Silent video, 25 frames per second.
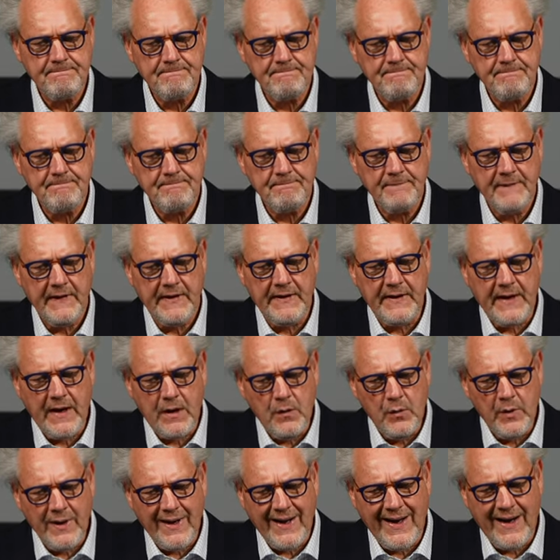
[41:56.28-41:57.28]
In
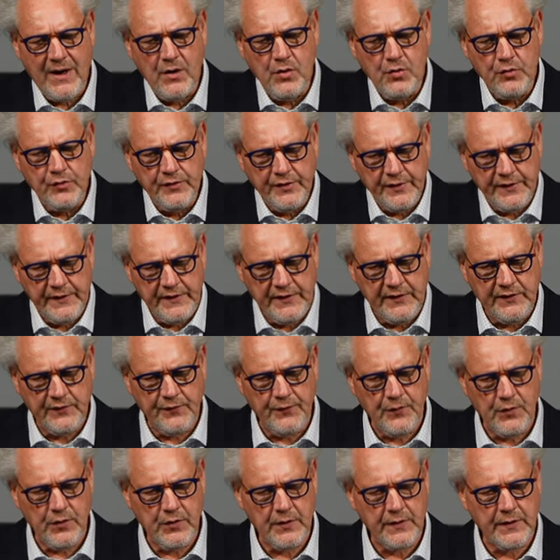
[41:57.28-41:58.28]
our outreach
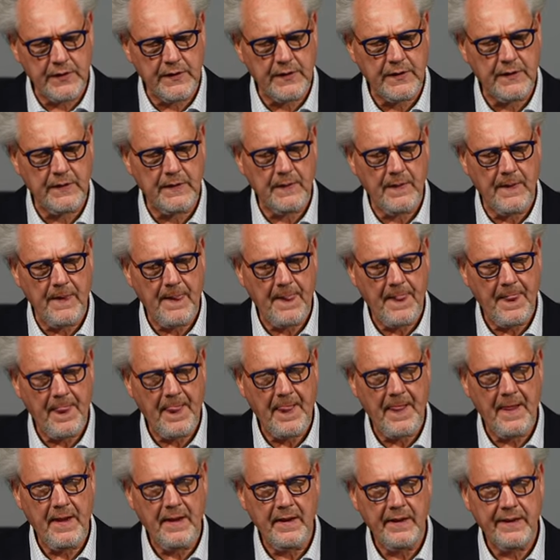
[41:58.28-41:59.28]
work,
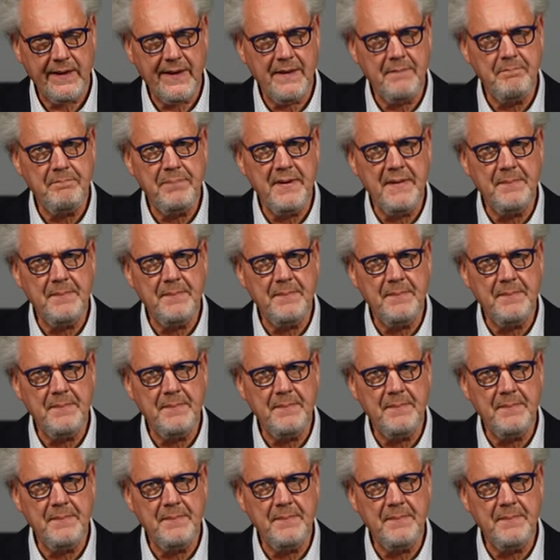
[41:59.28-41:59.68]
can people